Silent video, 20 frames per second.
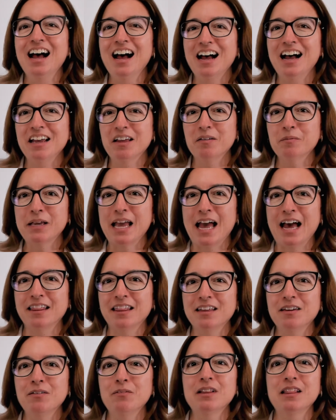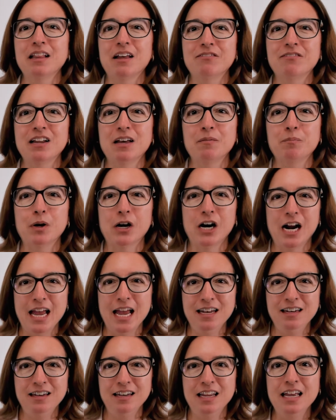Hi, I'm Cathy with Level Up
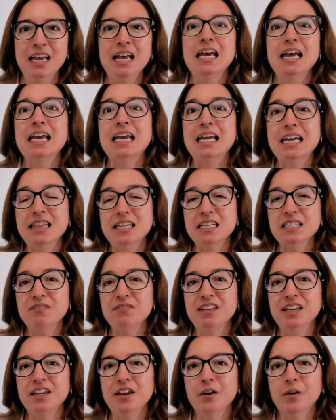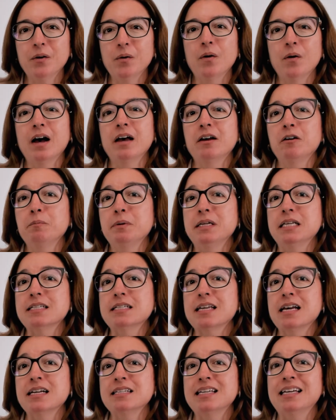RN. In this video, I will be
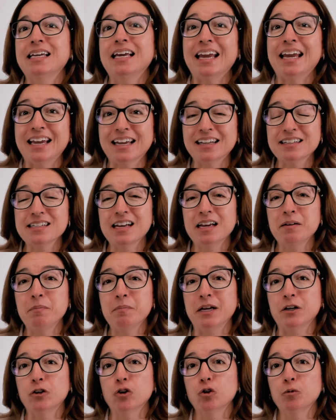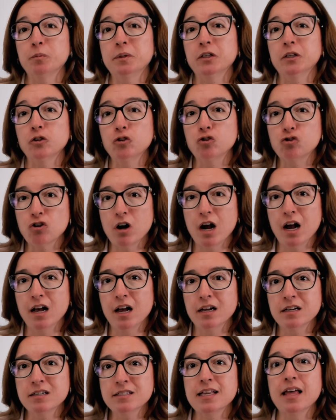discussing antimicrobial
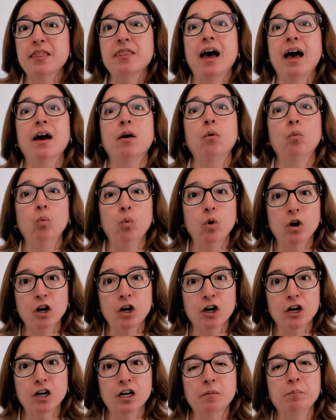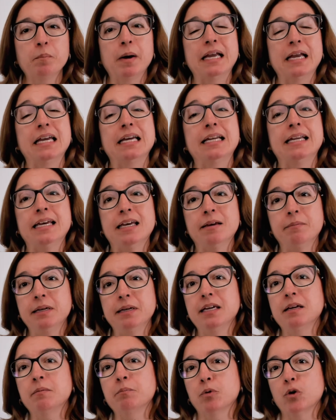drugs that work by
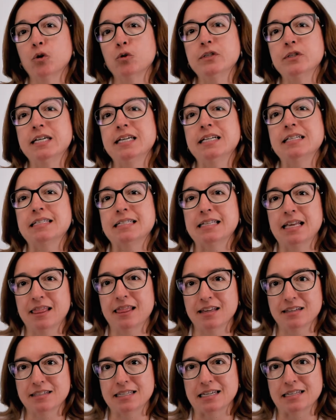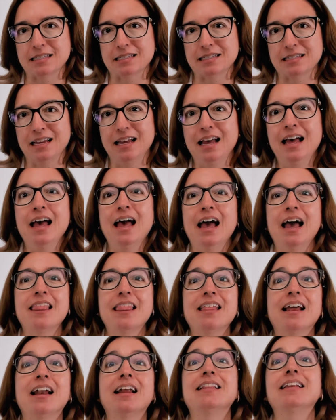inhibiting protein synthesis. And
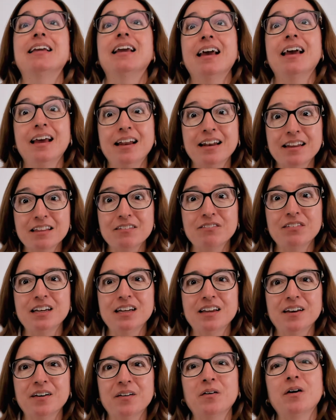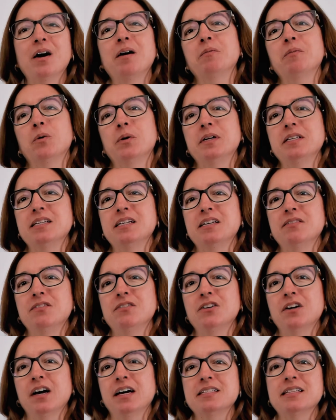then at the end of the video, I'm going to give you
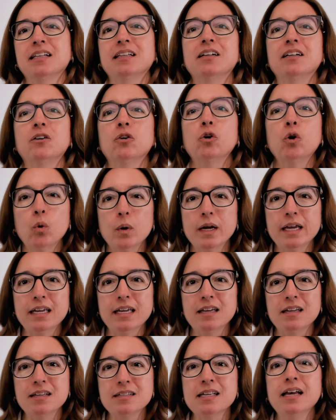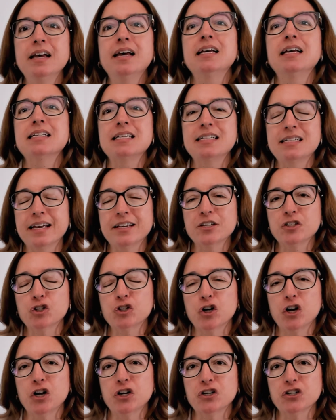guys a little quiz to test
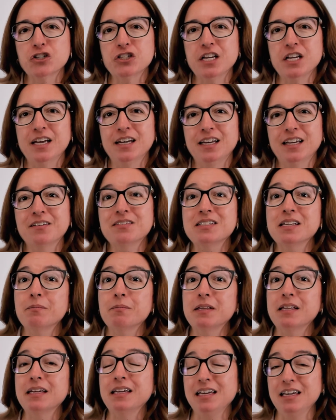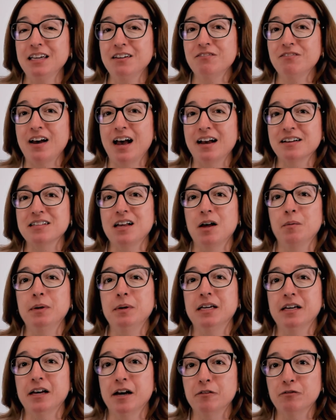your understanding of some of the key facts I'll be
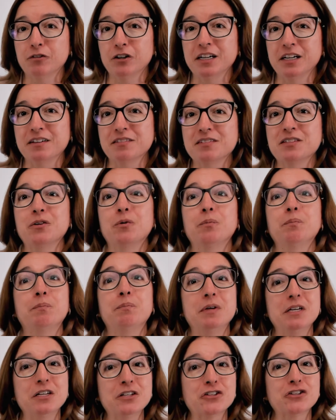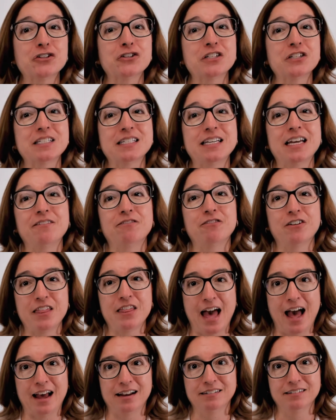covering. So be sure to stay for
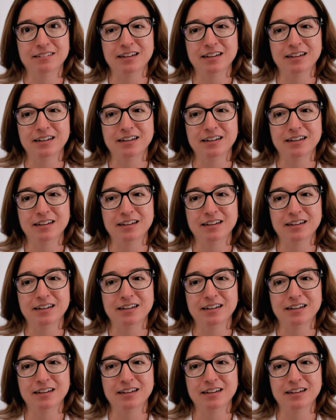that.